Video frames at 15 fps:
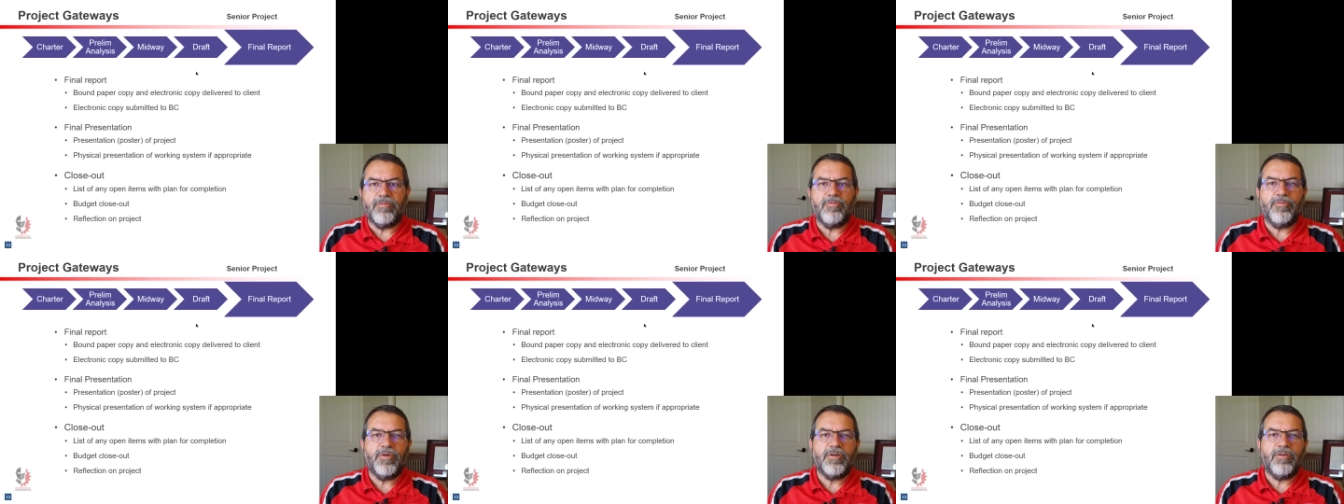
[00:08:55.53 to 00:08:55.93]

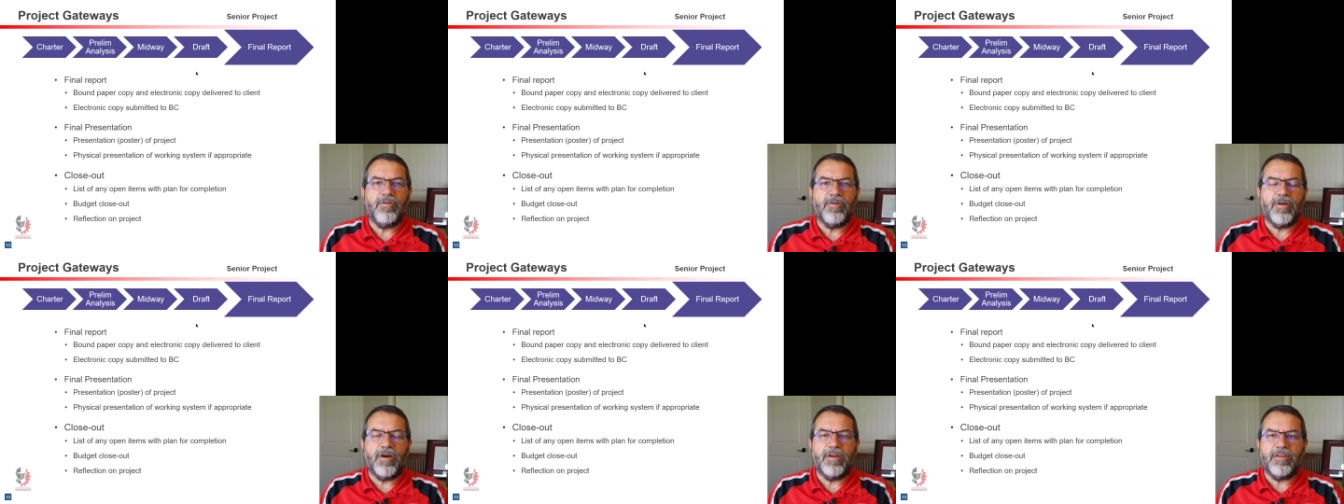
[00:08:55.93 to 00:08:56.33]
What are
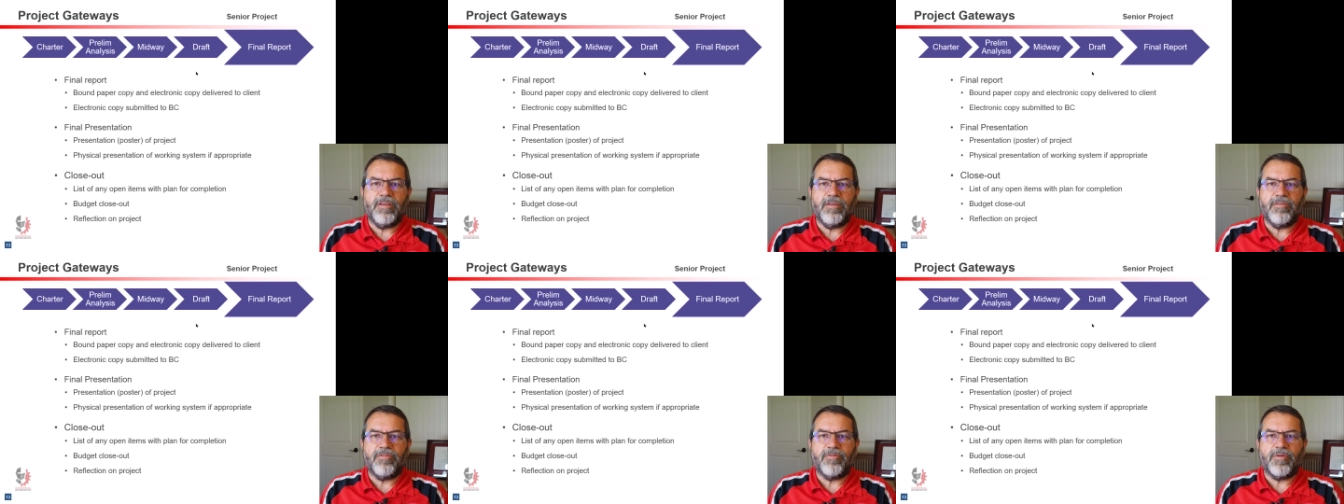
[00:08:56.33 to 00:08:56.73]
your
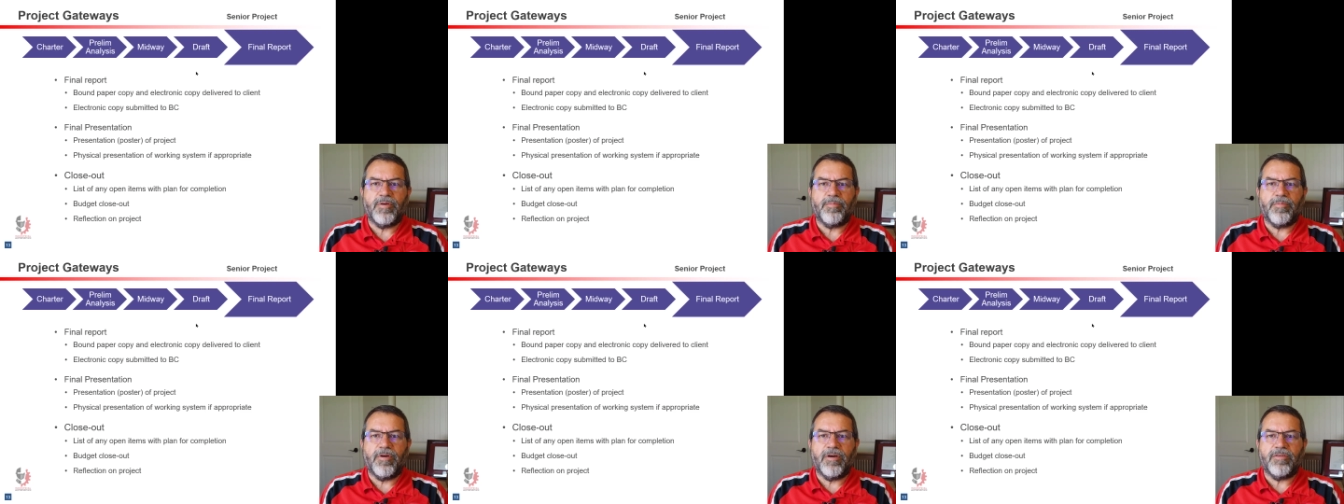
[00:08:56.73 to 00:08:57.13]
ideas for a
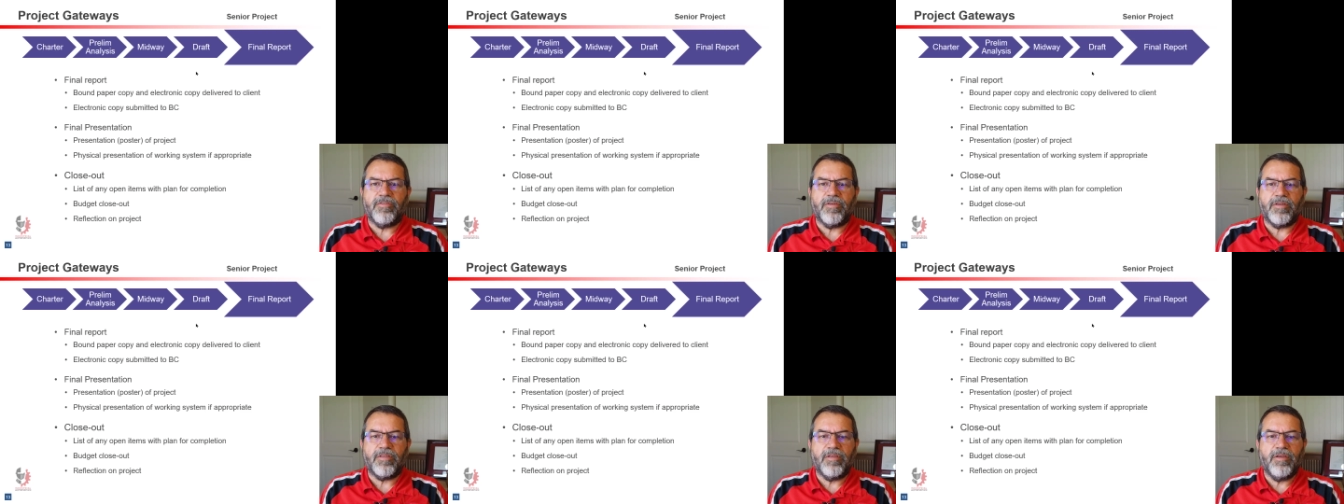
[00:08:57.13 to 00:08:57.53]

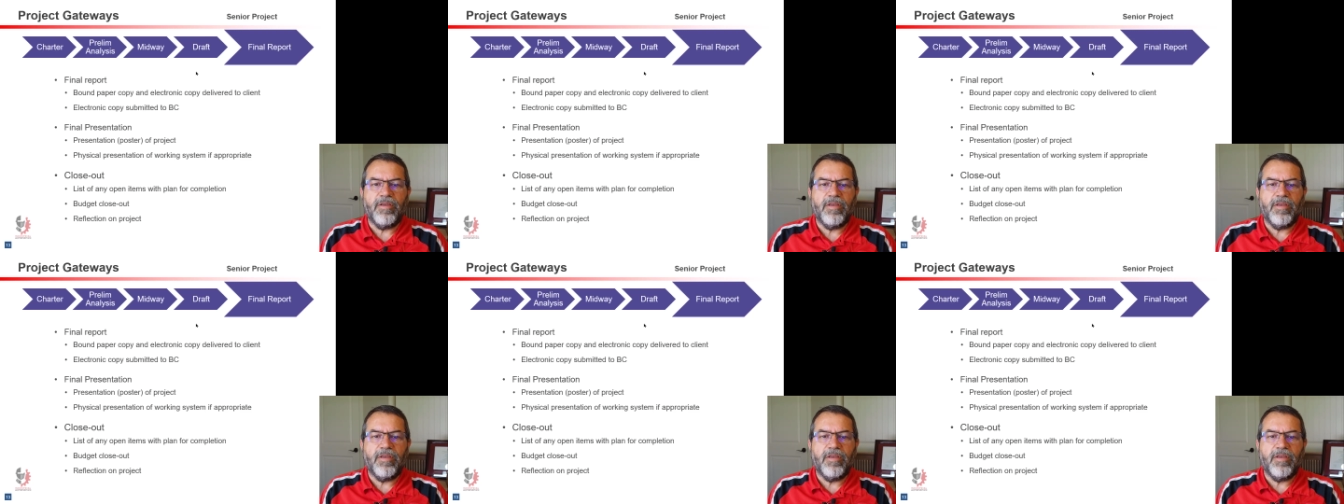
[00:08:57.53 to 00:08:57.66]
project?